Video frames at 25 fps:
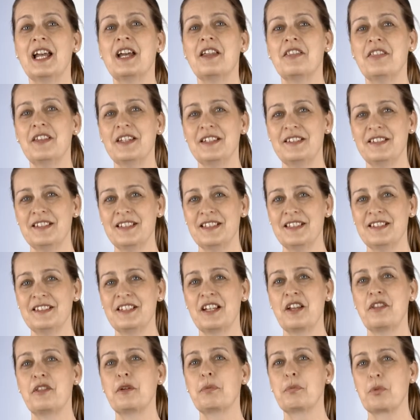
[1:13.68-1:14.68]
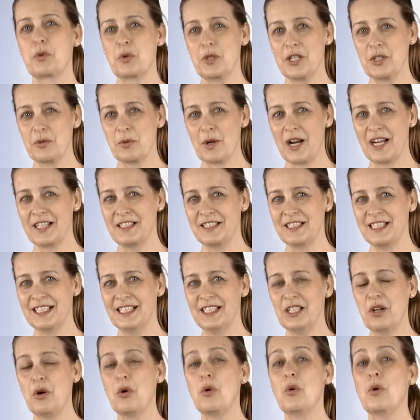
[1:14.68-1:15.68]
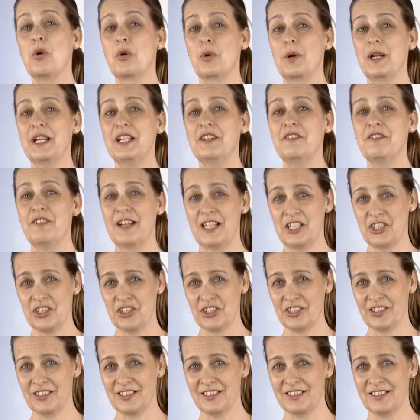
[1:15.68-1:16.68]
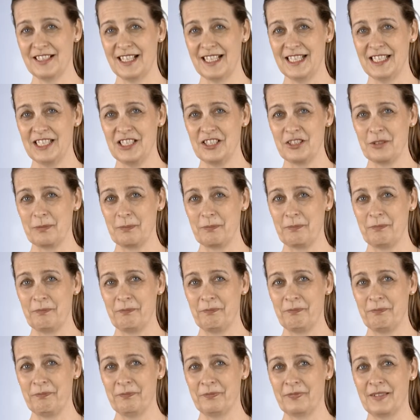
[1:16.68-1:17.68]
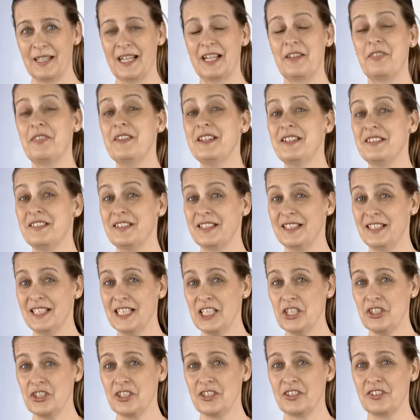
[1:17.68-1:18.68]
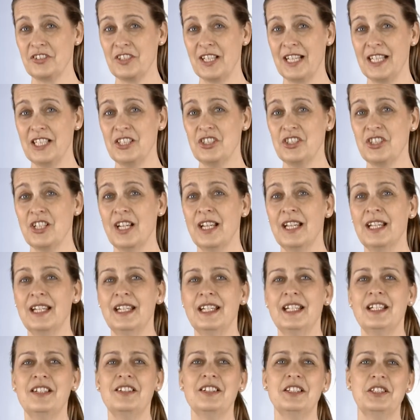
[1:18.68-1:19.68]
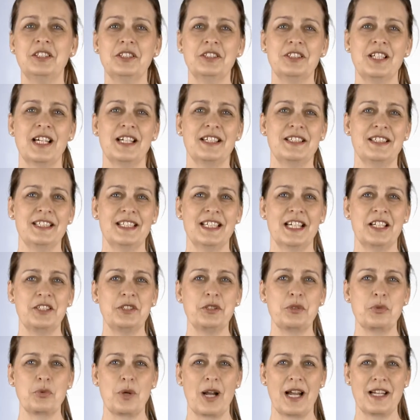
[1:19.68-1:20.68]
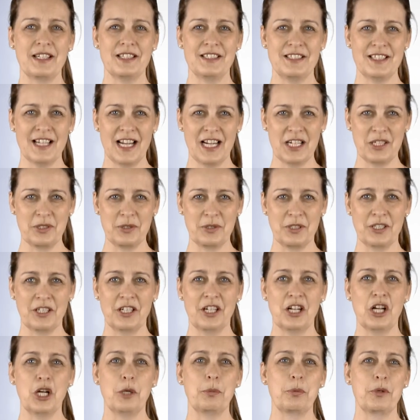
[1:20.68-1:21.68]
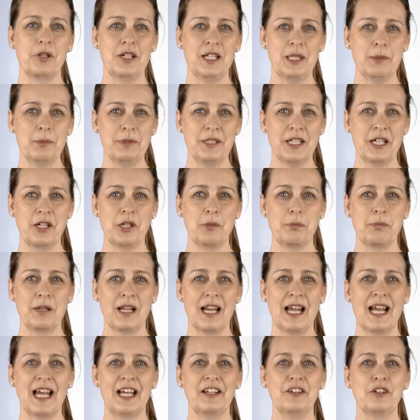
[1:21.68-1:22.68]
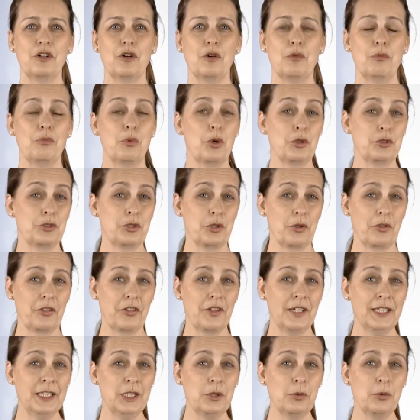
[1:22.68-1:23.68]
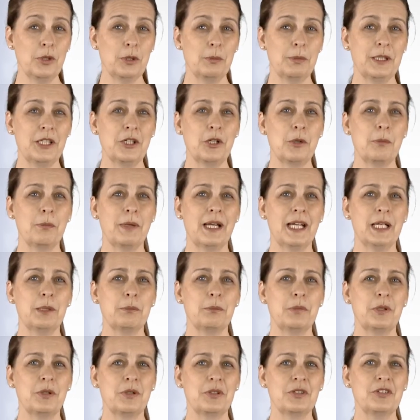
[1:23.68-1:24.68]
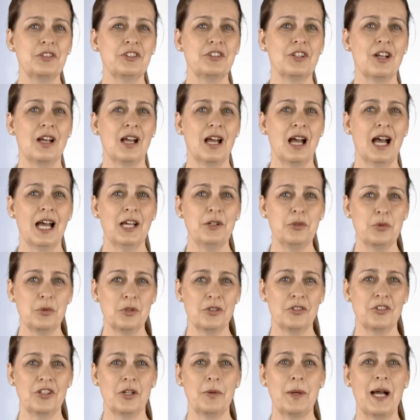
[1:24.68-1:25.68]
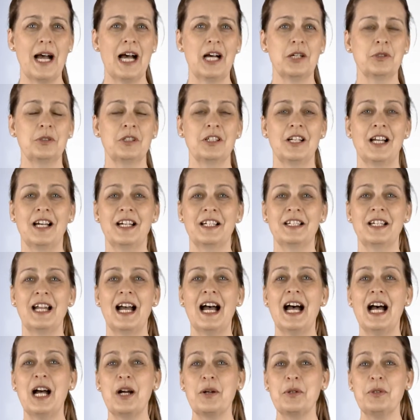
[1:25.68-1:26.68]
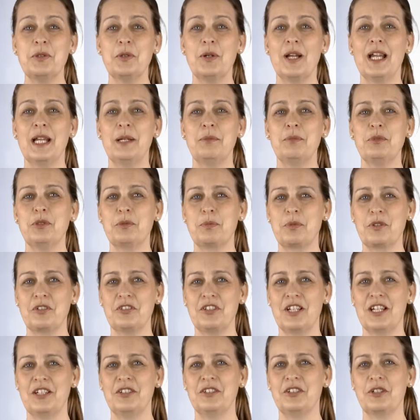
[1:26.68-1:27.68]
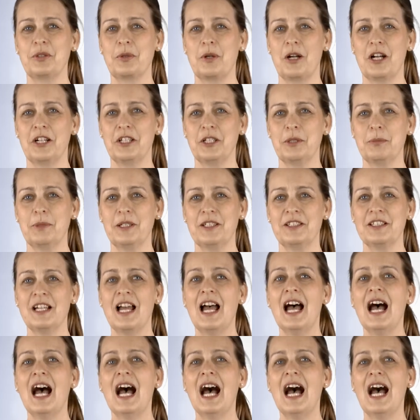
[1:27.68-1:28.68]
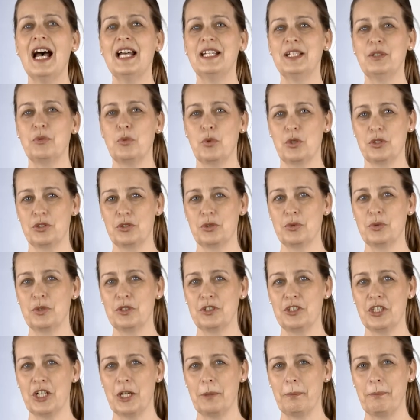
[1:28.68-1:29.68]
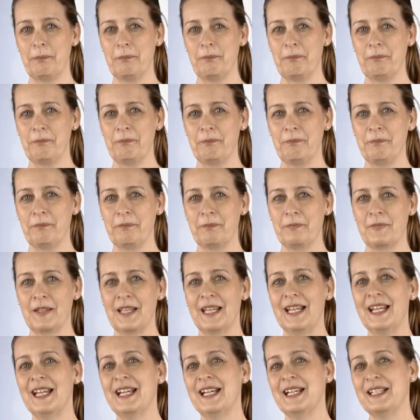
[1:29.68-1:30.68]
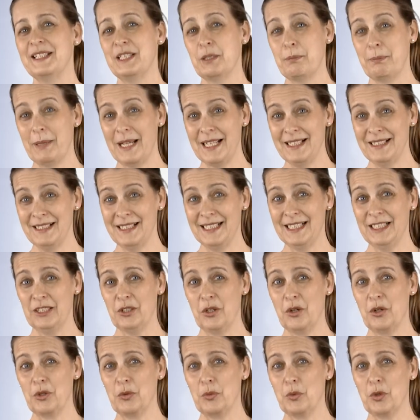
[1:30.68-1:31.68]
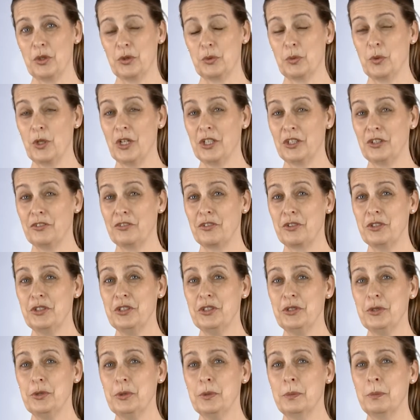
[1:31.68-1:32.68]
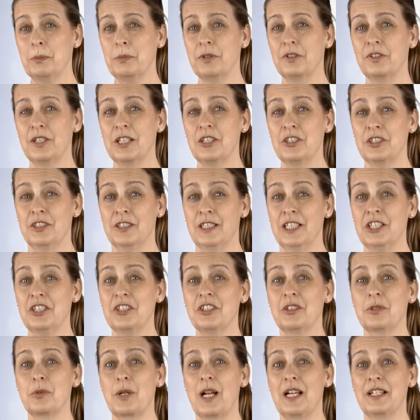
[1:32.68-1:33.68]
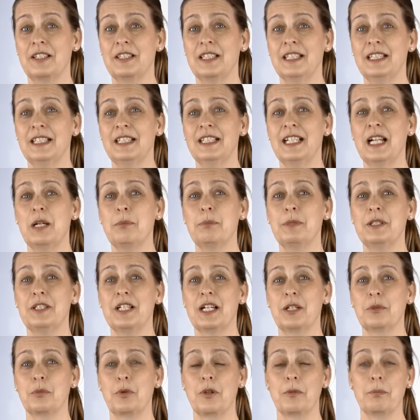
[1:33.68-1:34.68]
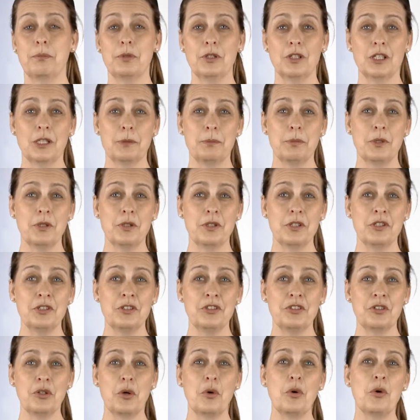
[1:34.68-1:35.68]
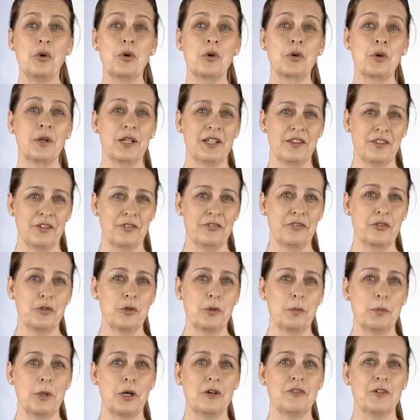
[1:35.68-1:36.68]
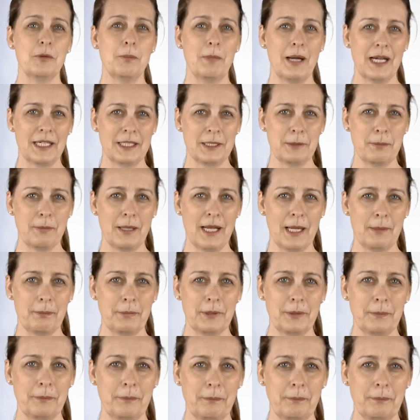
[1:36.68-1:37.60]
This is the pre-writing or invention stage. At this initial stage, it's a good idea to write down a preliminary plan of what you think will be your main points and also outline how you aim to present your argument and in what order. Depending on what works for you, such initial writing can be done with bullet points or in the form of a mind map.